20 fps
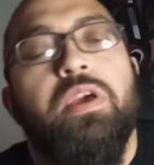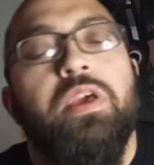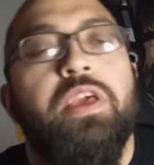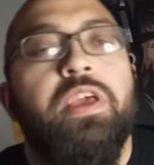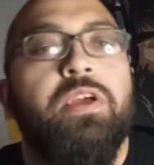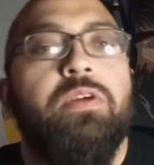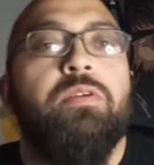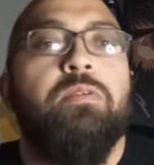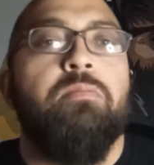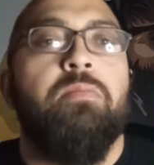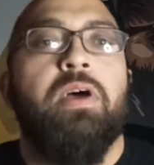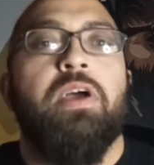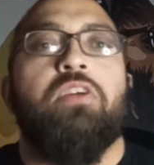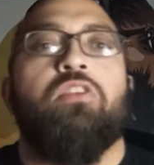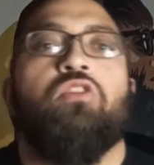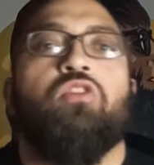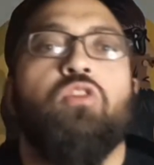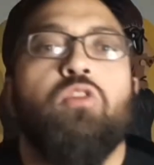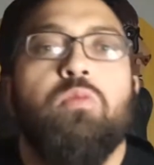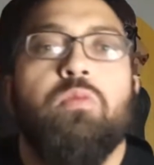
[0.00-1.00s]
Here in
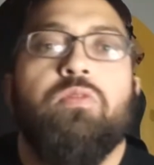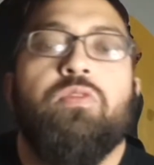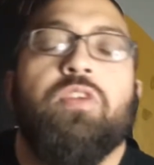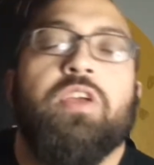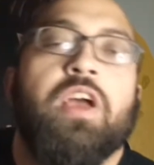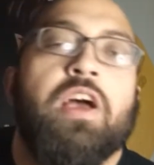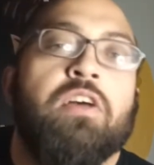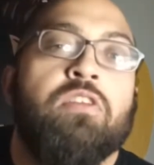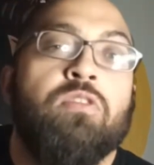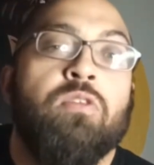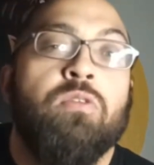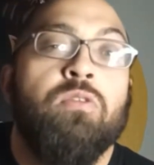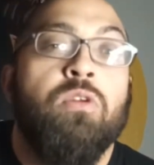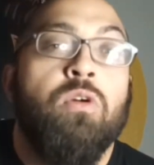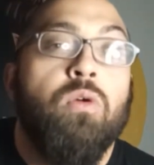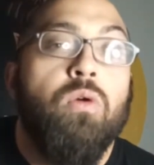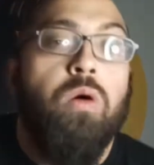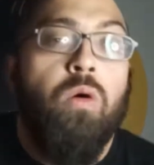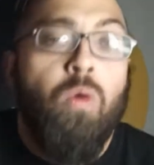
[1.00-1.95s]
Mike's Room, if you guys don't know,